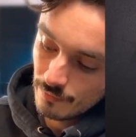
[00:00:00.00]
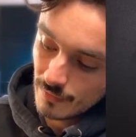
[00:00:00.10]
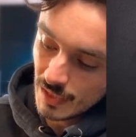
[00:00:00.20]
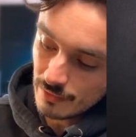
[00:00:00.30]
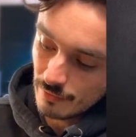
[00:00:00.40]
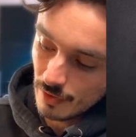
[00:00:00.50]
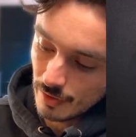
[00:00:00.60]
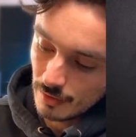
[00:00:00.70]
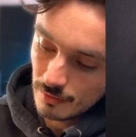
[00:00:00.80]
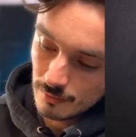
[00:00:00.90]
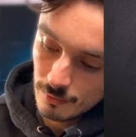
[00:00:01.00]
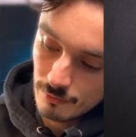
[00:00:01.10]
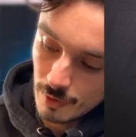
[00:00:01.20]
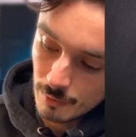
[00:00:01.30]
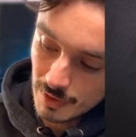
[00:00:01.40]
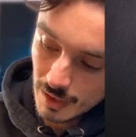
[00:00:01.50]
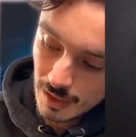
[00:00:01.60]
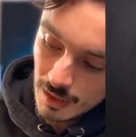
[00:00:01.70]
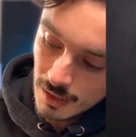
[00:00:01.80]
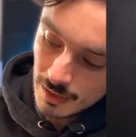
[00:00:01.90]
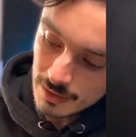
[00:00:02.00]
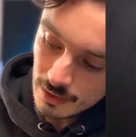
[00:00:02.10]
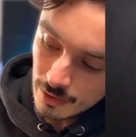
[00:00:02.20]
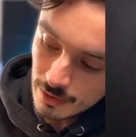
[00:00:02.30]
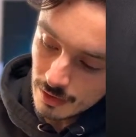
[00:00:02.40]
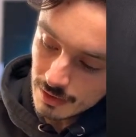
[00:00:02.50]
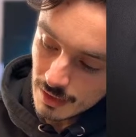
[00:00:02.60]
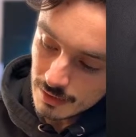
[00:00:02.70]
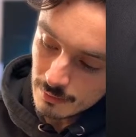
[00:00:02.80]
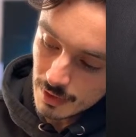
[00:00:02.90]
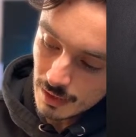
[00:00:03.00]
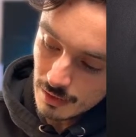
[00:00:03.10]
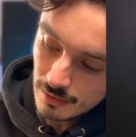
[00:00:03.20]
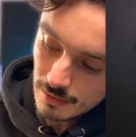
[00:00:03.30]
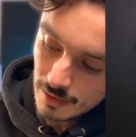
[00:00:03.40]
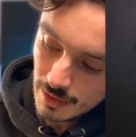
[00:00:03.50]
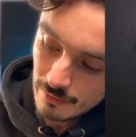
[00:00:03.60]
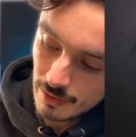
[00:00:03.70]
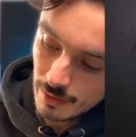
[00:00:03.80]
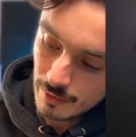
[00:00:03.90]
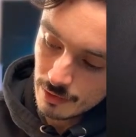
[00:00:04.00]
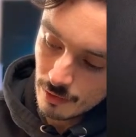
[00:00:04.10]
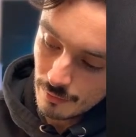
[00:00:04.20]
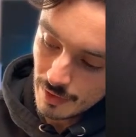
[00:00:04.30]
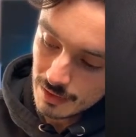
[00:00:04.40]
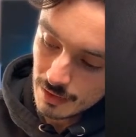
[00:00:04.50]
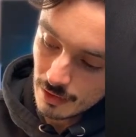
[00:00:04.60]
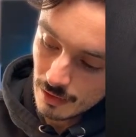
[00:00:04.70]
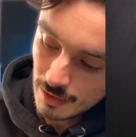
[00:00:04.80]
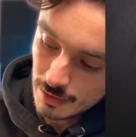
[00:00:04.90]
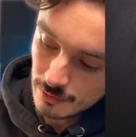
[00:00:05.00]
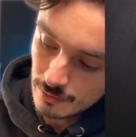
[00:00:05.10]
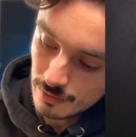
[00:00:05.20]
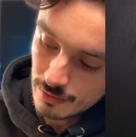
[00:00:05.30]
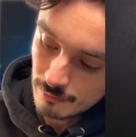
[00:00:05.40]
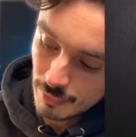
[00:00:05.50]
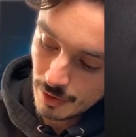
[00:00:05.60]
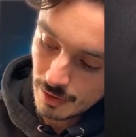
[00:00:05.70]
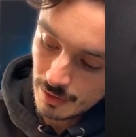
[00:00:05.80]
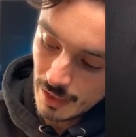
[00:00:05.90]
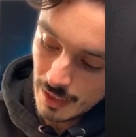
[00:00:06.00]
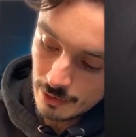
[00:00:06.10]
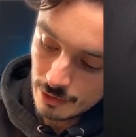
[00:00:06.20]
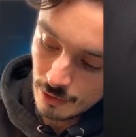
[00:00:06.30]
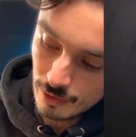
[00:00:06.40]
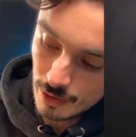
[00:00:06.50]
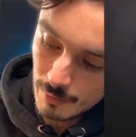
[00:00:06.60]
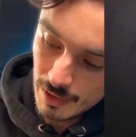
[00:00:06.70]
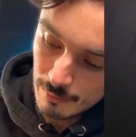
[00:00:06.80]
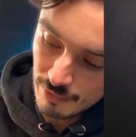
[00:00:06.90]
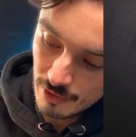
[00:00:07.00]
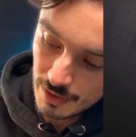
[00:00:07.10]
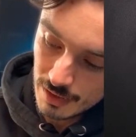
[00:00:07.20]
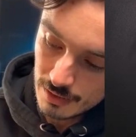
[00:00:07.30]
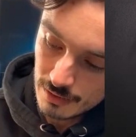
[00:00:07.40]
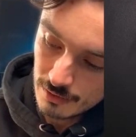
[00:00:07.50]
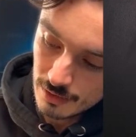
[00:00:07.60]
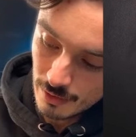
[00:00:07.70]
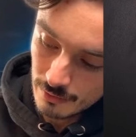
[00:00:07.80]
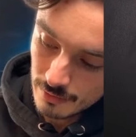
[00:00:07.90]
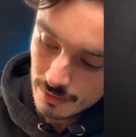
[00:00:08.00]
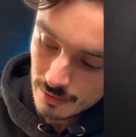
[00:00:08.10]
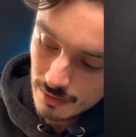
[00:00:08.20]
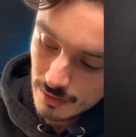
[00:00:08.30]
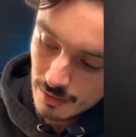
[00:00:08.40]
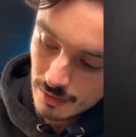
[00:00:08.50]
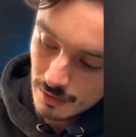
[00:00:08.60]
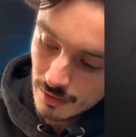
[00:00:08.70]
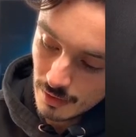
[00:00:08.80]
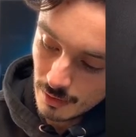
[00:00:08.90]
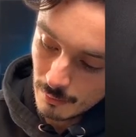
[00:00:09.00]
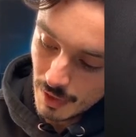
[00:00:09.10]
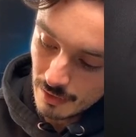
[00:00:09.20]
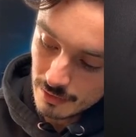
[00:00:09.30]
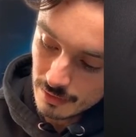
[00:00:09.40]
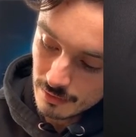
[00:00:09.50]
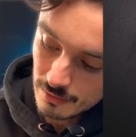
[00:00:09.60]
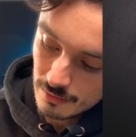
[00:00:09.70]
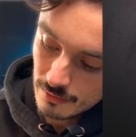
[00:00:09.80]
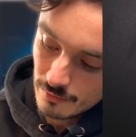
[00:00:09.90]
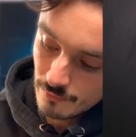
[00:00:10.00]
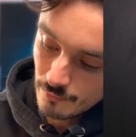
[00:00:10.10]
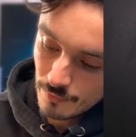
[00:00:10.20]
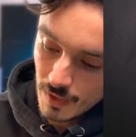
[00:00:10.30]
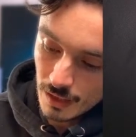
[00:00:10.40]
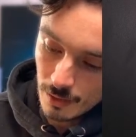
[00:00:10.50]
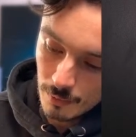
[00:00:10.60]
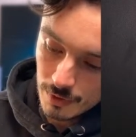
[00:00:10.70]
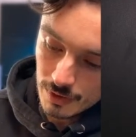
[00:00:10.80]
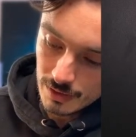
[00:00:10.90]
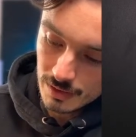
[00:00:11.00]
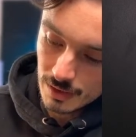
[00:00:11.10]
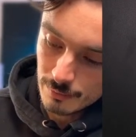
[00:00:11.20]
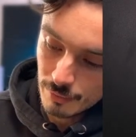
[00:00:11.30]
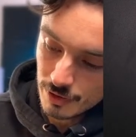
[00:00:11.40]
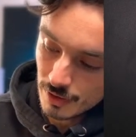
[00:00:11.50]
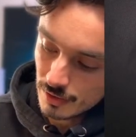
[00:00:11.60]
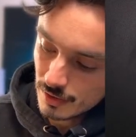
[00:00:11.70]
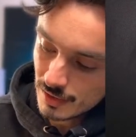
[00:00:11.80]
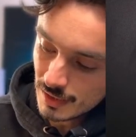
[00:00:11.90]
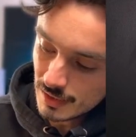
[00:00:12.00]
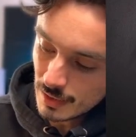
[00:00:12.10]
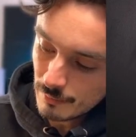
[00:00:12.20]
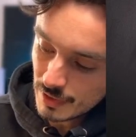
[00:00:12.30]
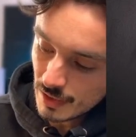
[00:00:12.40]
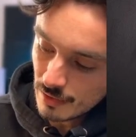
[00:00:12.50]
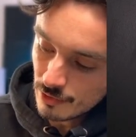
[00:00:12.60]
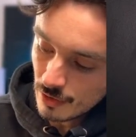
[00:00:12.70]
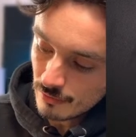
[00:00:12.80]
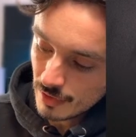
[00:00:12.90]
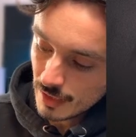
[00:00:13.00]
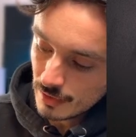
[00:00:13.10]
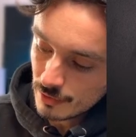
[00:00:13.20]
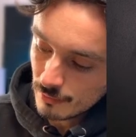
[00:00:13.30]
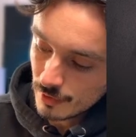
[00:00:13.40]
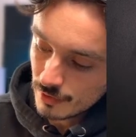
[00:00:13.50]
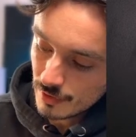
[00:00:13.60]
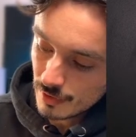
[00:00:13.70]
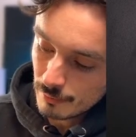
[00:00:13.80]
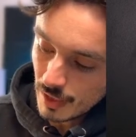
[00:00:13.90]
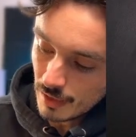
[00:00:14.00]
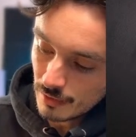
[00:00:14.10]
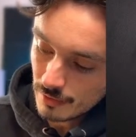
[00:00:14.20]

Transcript: That's fine, we'll roll with that. This side does get some colour, even though it's not facing our light source, but they're just not going to be the brightest tones in comparison. What size is this brush size? 16%, Joel, in case you're watching this back.